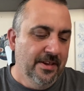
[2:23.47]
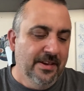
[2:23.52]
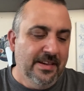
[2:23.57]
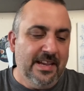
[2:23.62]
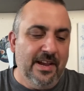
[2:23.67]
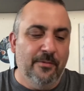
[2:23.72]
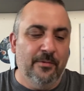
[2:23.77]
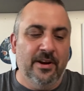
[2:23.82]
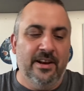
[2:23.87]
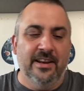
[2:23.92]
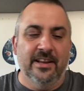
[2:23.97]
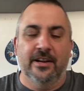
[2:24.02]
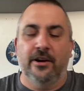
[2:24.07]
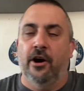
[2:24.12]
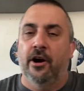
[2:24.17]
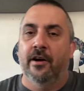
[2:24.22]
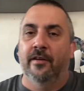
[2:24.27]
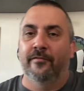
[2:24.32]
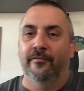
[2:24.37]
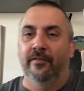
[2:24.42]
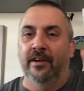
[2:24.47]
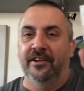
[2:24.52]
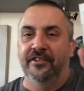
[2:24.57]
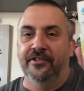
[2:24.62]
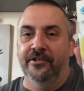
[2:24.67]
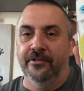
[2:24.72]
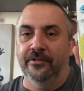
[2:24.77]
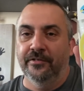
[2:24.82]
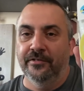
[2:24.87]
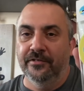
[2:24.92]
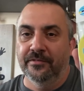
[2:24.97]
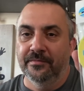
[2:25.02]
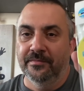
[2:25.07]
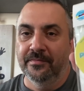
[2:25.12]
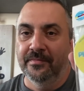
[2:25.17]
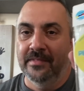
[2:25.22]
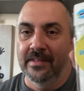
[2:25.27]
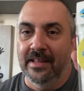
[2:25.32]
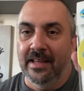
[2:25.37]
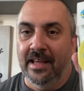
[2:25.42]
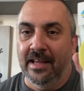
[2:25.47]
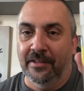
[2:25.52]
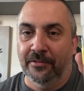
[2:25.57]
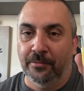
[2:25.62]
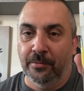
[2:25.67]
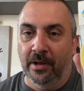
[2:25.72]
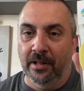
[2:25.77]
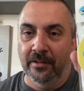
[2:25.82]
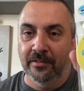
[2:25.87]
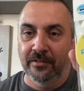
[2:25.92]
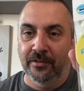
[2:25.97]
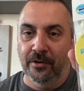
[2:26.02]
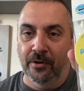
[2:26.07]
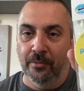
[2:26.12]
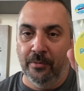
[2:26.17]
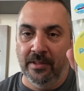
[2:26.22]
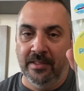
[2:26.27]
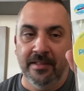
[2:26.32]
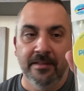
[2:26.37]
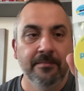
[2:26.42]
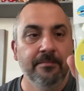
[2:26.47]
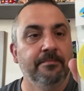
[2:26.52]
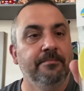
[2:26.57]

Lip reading: Get one of the car fresheners as well to go with it.